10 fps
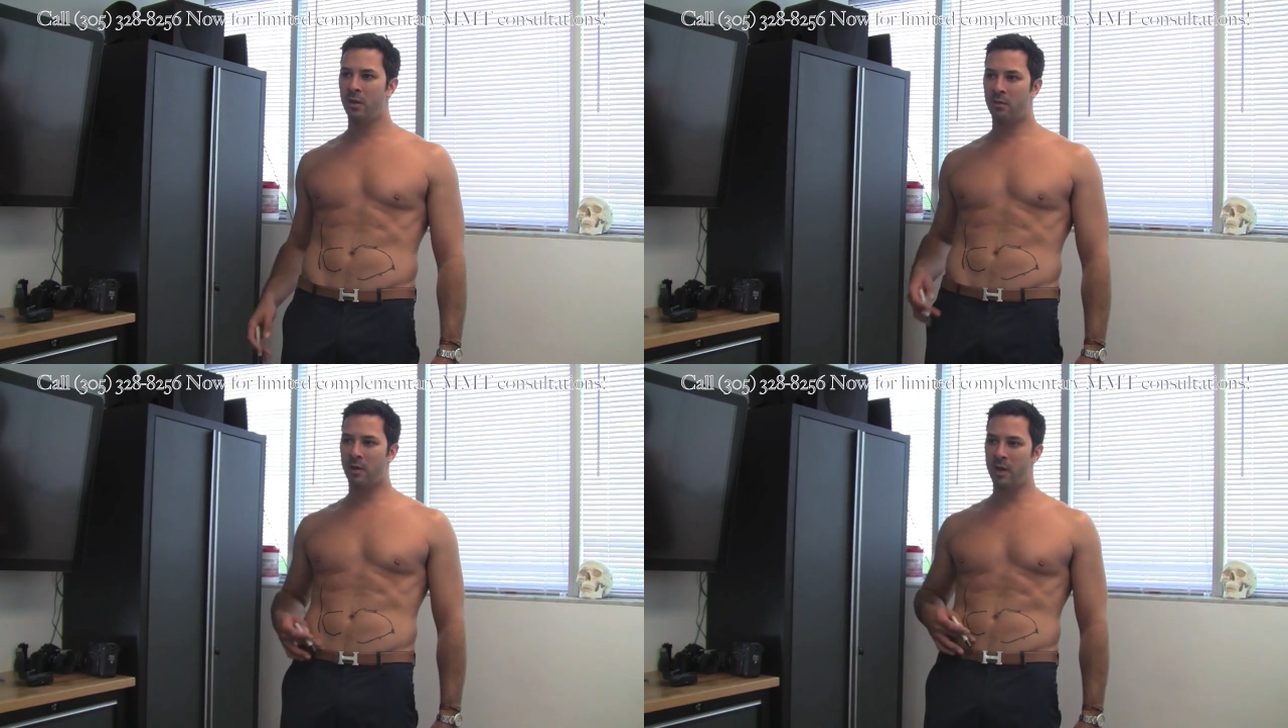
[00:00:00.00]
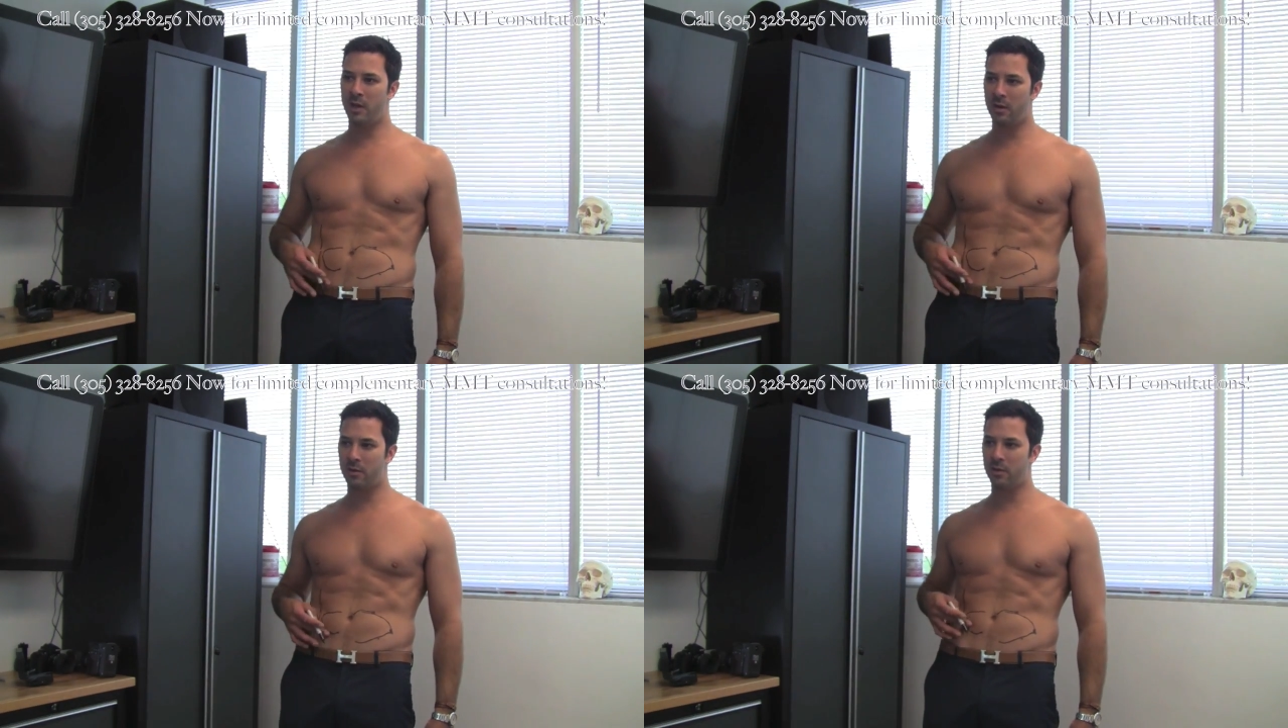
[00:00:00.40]
right
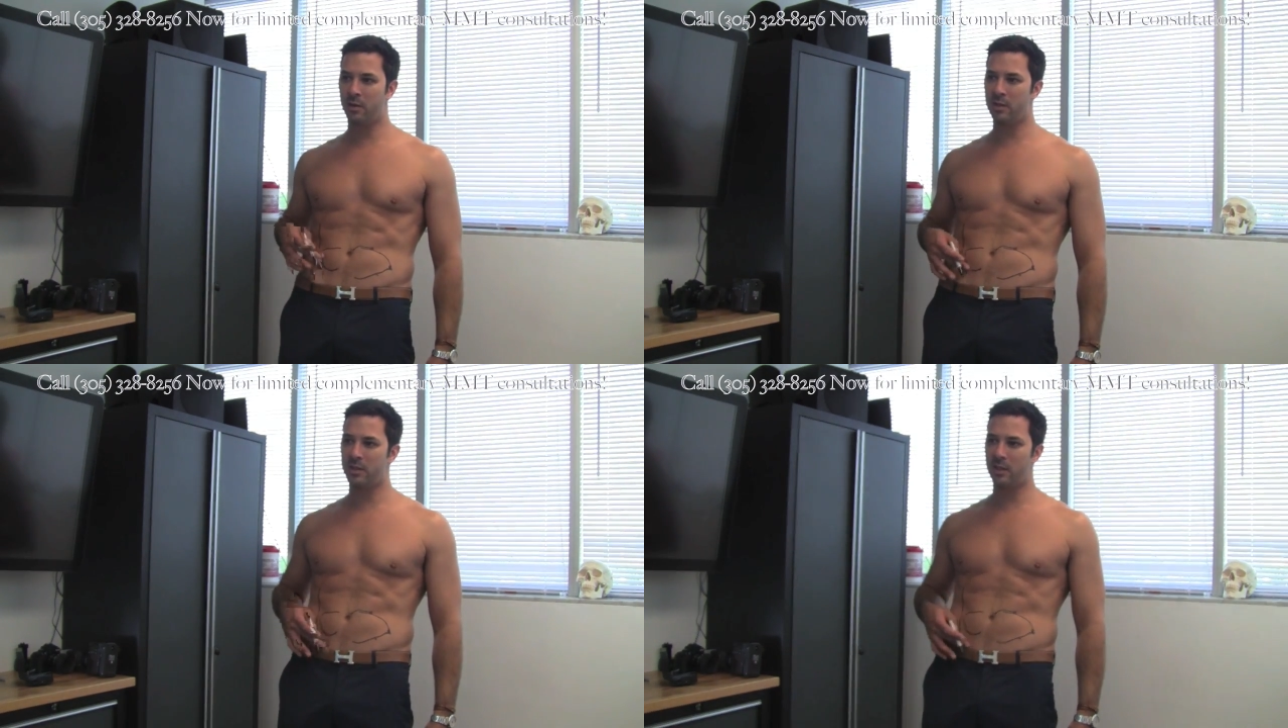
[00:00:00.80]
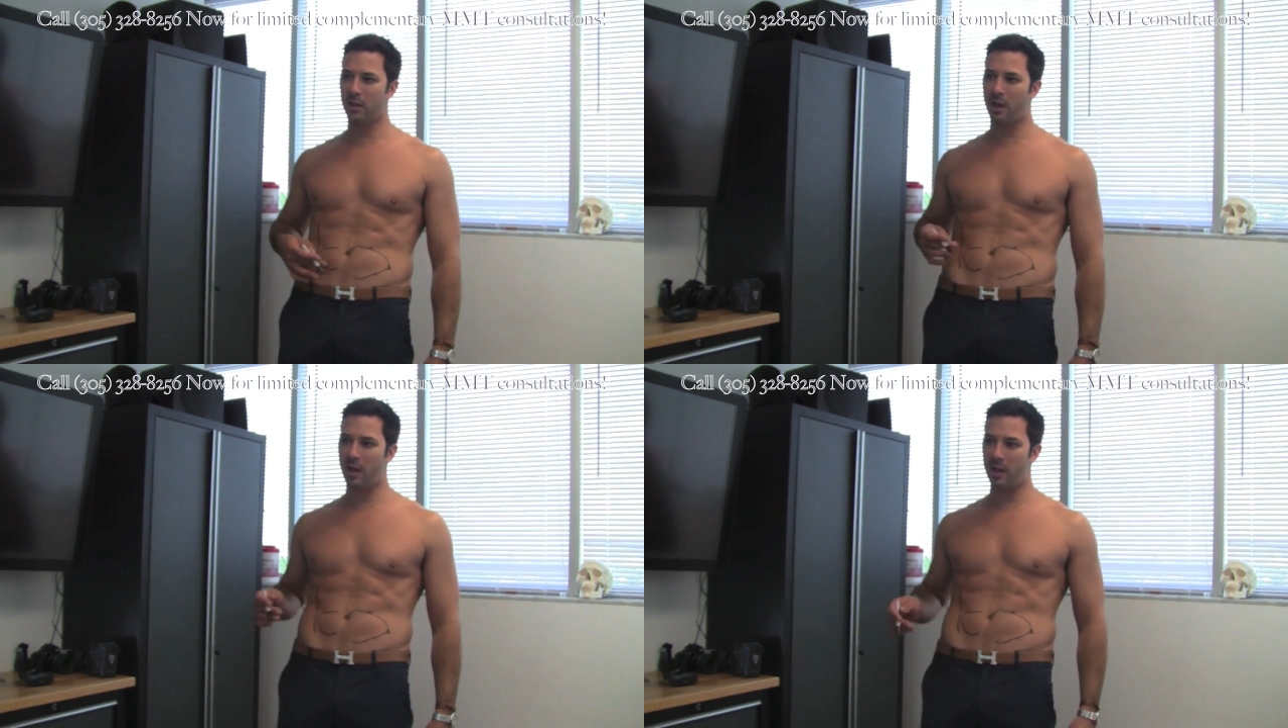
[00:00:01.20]
here you can see a
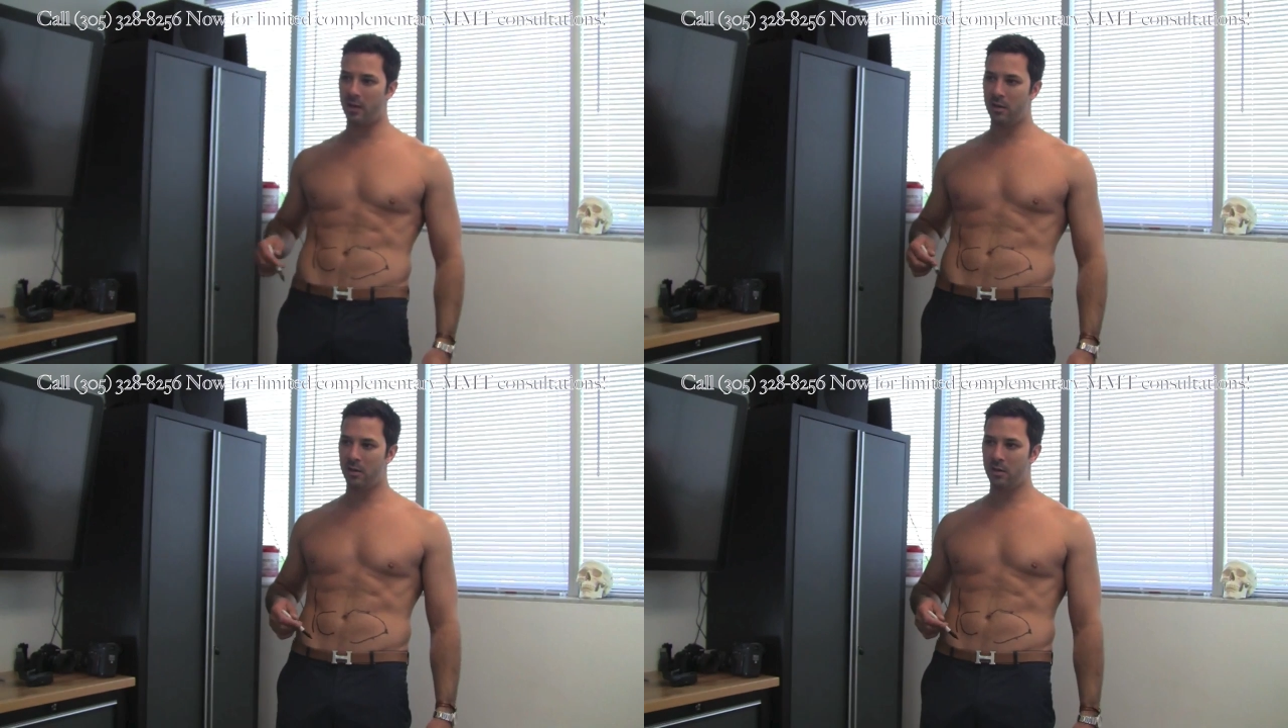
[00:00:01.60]
line